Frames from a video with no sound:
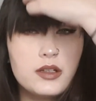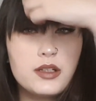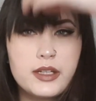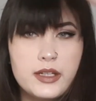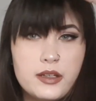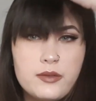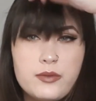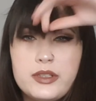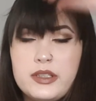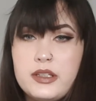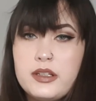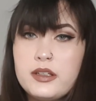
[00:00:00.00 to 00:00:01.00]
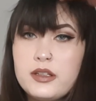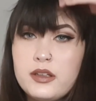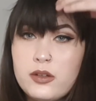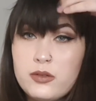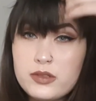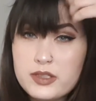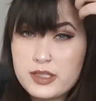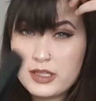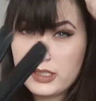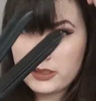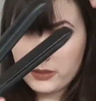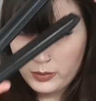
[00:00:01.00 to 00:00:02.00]
like with the lowest
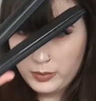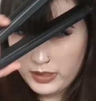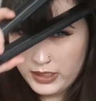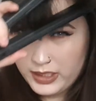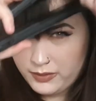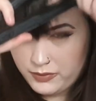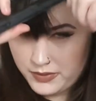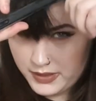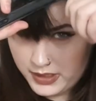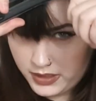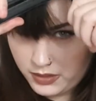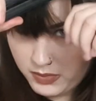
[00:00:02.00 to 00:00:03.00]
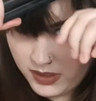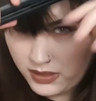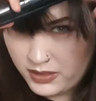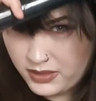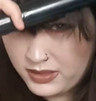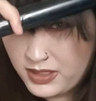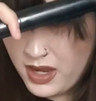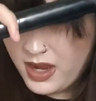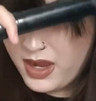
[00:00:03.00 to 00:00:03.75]
heat on my fringe, because